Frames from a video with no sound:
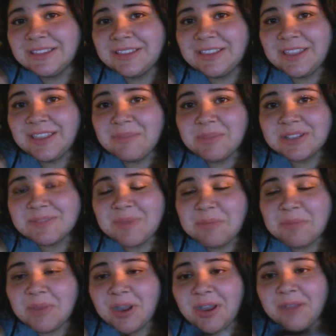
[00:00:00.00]
they miss
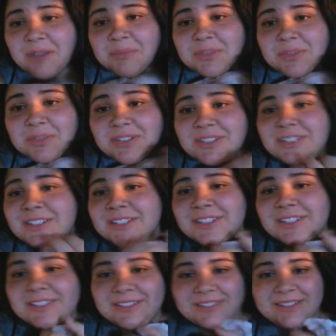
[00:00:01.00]
my mom.
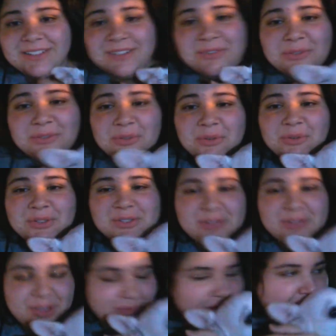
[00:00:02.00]
Oh,
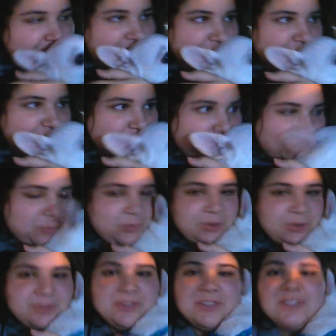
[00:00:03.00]
it's okay, baby.
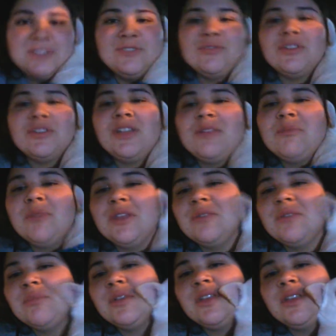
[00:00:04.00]
It's okay,
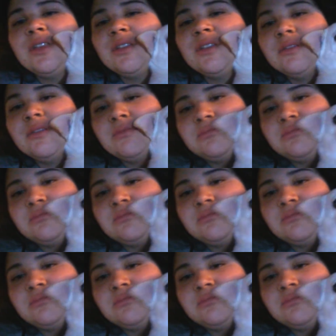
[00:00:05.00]
baby.